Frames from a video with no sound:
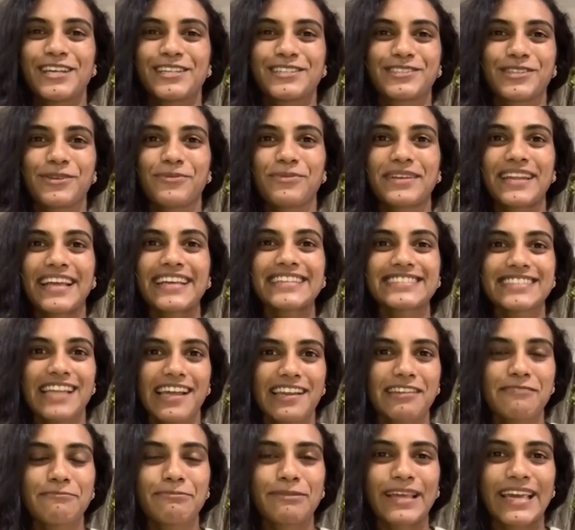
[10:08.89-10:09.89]
So when I
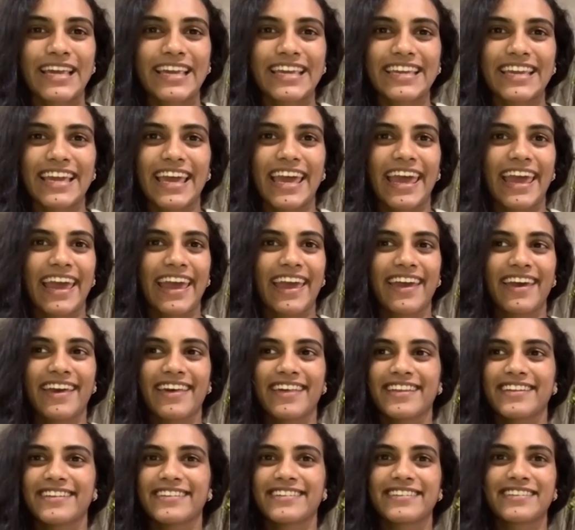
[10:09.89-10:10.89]
started playing,
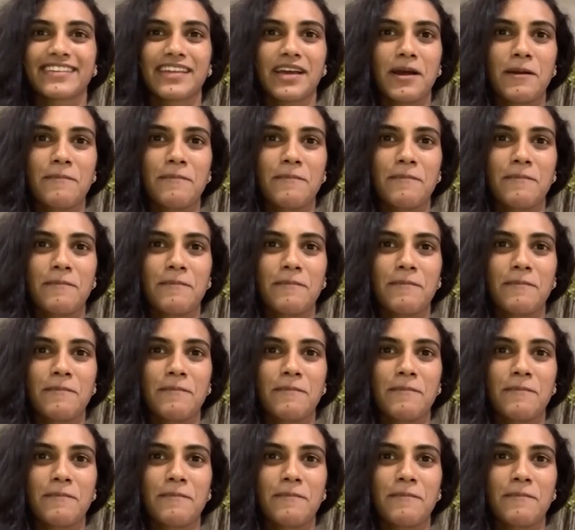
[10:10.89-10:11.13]
and